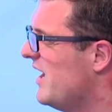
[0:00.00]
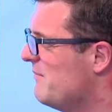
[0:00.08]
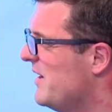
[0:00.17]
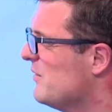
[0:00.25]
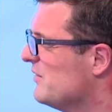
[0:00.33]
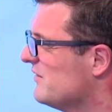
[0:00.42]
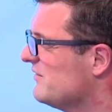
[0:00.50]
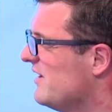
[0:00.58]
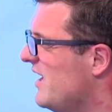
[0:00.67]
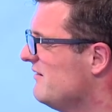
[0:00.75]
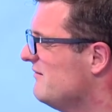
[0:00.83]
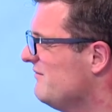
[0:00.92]
about it.
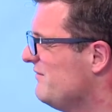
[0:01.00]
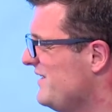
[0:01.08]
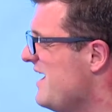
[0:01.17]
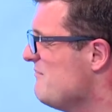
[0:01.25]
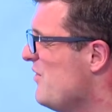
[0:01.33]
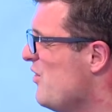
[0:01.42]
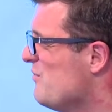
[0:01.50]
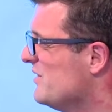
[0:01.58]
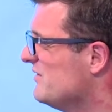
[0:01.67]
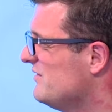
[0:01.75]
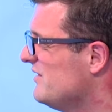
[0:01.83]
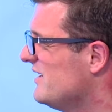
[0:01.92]
And for that
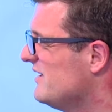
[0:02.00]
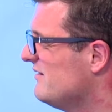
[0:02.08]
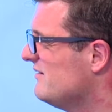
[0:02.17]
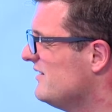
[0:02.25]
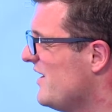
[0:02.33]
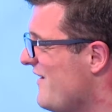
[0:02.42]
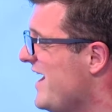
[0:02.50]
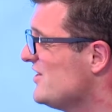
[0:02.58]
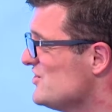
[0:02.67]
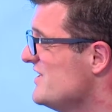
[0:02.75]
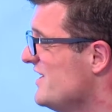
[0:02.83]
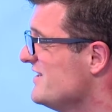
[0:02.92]
moment, they're they're
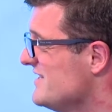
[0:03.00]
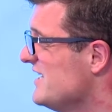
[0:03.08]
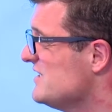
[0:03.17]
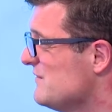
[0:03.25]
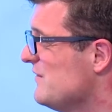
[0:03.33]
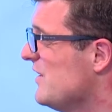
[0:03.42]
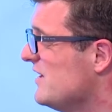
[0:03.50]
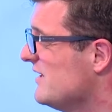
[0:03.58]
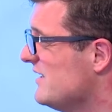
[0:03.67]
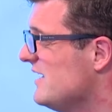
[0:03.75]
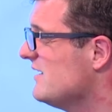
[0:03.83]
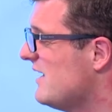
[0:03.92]
actually identifying
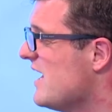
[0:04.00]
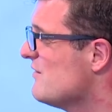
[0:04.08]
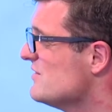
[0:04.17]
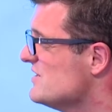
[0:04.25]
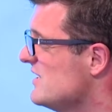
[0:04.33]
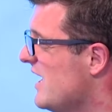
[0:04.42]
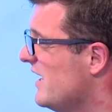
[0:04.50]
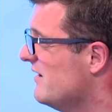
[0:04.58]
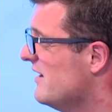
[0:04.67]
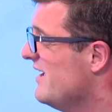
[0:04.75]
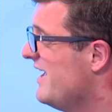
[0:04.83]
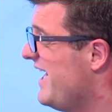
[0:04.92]
and getting clarity and
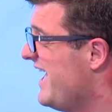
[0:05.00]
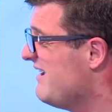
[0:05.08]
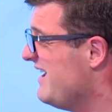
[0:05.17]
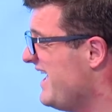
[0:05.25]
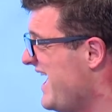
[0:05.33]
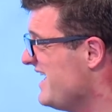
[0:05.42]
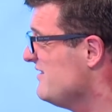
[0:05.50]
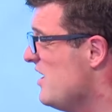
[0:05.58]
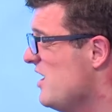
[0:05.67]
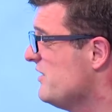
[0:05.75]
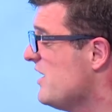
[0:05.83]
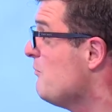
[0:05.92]
heading
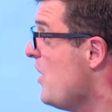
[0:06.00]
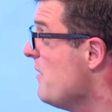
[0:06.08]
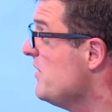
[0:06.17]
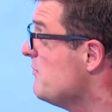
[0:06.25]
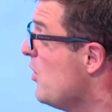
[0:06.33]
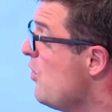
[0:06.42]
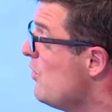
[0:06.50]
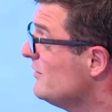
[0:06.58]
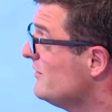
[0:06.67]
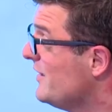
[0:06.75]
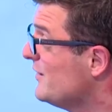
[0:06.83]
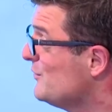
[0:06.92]
on their problem or
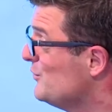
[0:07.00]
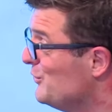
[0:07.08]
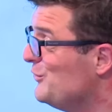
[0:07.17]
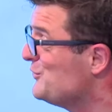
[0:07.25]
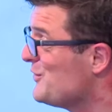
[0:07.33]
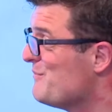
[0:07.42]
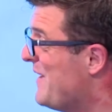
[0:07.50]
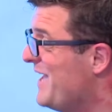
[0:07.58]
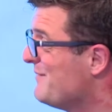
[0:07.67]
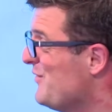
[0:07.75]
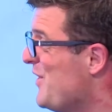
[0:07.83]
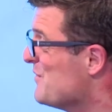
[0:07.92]
their good or
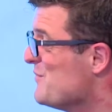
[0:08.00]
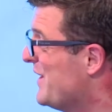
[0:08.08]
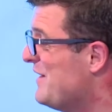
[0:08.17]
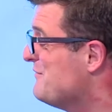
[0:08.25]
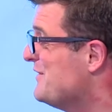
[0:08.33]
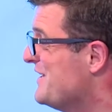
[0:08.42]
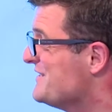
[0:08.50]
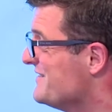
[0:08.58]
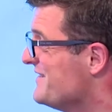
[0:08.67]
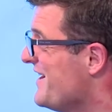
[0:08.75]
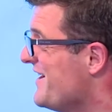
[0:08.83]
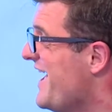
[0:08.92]
bad problem, whatever it is
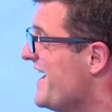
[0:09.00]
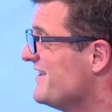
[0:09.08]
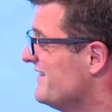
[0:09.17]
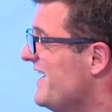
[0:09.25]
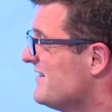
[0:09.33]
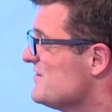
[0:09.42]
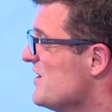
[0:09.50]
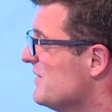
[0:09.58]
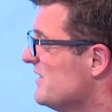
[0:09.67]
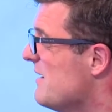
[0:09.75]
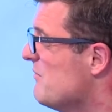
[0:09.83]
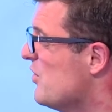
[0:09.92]
in their head at that time,
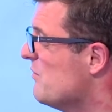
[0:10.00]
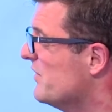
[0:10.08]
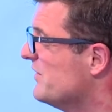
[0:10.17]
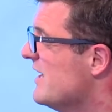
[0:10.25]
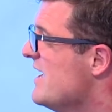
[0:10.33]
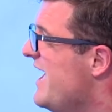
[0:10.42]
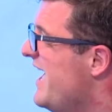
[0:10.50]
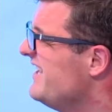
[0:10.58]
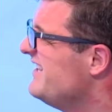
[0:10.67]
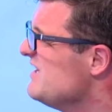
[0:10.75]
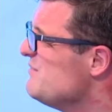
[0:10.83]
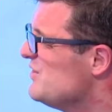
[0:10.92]
at that moment. And
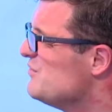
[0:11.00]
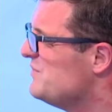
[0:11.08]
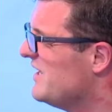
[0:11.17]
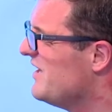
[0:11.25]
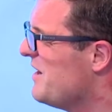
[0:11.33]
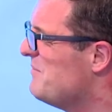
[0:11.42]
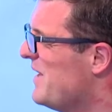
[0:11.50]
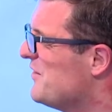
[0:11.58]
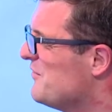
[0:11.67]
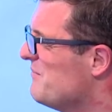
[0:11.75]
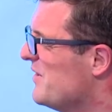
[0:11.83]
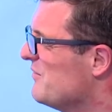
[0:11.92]
I think we could be a lot
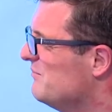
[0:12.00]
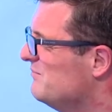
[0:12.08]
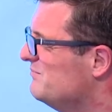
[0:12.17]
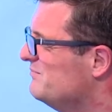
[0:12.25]
better about